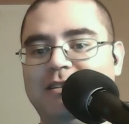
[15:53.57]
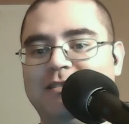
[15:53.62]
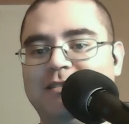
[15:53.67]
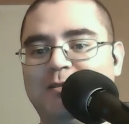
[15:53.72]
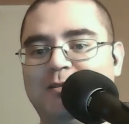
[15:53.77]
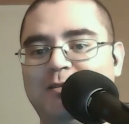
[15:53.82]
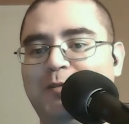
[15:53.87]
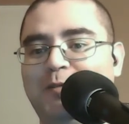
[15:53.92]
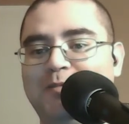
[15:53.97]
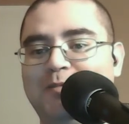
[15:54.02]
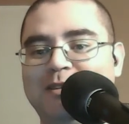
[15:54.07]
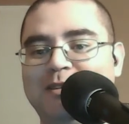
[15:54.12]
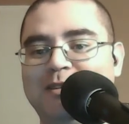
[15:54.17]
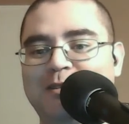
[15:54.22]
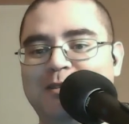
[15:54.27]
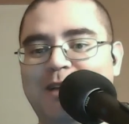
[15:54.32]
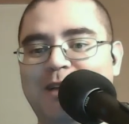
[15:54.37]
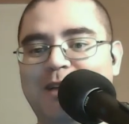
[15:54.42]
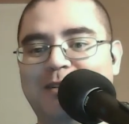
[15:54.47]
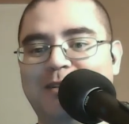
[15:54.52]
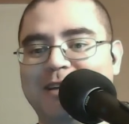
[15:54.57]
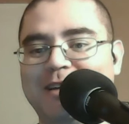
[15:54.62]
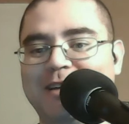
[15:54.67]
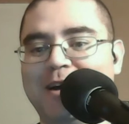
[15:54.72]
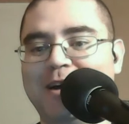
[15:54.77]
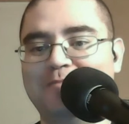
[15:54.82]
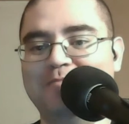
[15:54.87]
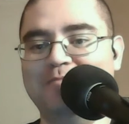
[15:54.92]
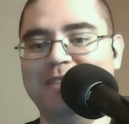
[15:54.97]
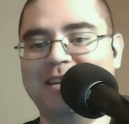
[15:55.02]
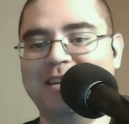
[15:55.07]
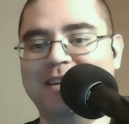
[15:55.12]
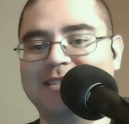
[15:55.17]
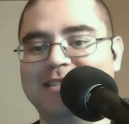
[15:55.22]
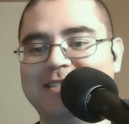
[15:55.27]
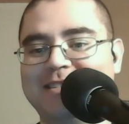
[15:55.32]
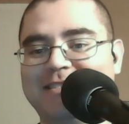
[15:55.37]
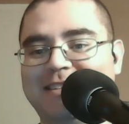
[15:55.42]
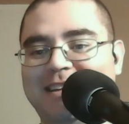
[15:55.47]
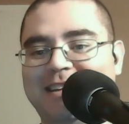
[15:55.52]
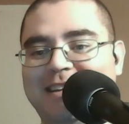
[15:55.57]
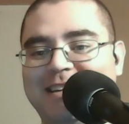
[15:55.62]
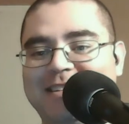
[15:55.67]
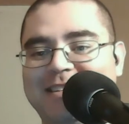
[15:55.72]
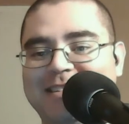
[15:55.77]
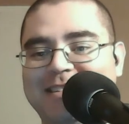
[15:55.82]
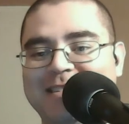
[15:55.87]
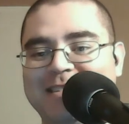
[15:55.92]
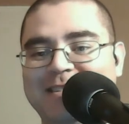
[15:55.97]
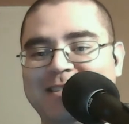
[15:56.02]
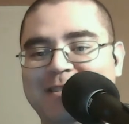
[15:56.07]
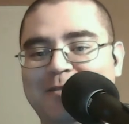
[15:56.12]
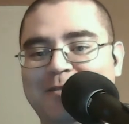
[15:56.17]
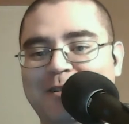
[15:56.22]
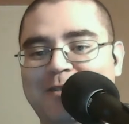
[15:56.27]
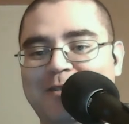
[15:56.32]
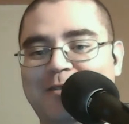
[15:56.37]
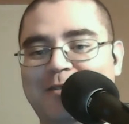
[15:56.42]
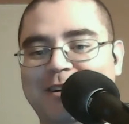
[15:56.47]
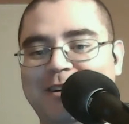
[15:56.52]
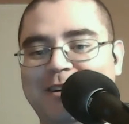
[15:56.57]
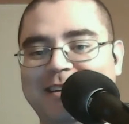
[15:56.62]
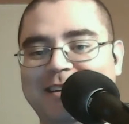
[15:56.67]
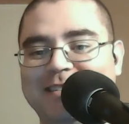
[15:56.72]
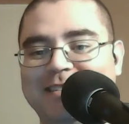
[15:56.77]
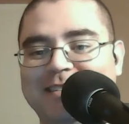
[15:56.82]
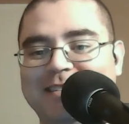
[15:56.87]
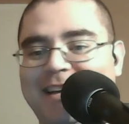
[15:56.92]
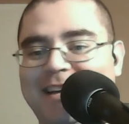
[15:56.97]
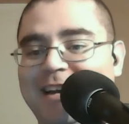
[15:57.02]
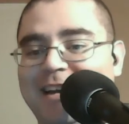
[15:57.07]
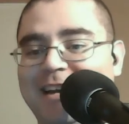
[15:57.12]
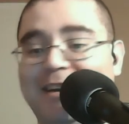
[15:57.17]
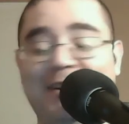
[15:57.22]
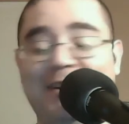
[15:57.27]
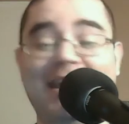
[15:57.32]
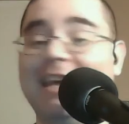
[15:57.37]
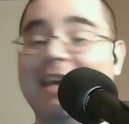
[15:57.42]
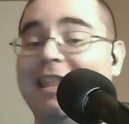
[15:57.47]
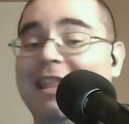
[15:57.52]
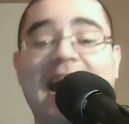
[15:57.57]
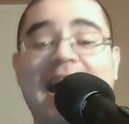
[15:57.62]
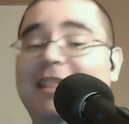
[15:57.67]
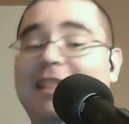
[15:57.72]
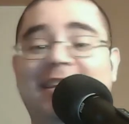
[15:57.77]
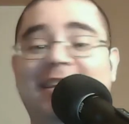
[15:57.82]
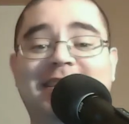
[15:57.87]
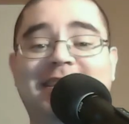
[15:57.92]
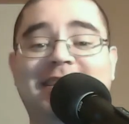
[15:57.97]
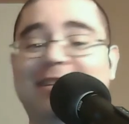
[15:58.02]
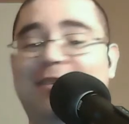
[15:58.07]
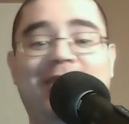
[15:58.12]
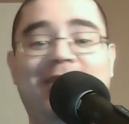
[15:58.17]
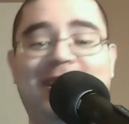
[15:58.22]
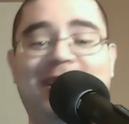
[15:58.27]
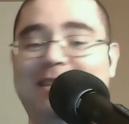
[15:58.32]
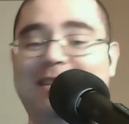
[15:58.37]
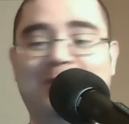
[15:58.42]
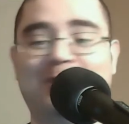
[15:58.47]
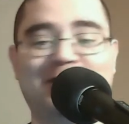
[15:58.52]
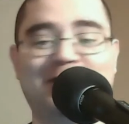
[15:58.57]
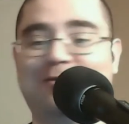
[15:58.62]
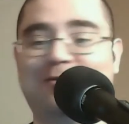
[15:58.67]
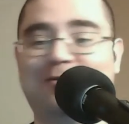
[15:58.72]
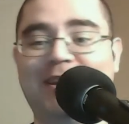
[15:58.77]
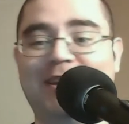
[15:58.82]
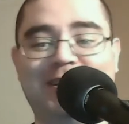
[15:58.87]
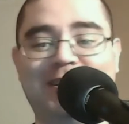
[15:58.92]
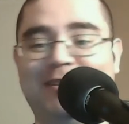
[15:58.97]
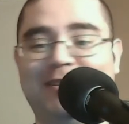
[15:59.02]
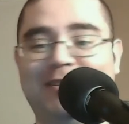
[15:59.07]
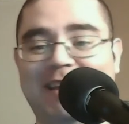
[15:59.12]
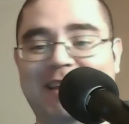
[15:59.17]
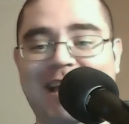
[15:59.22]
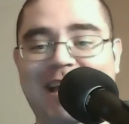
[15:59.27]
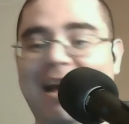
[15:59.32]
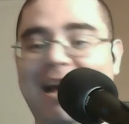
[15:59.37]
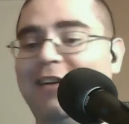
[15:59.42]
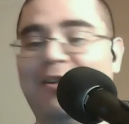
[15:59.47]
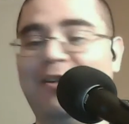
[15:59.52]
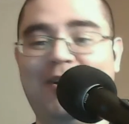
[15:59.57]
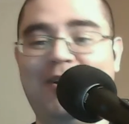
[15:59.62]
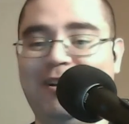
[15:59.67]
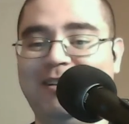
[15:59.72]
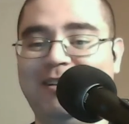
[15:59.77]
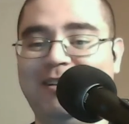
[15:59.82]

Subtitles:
Dolby Surround up mix existing recordings. I don't they did not specify clearly at all.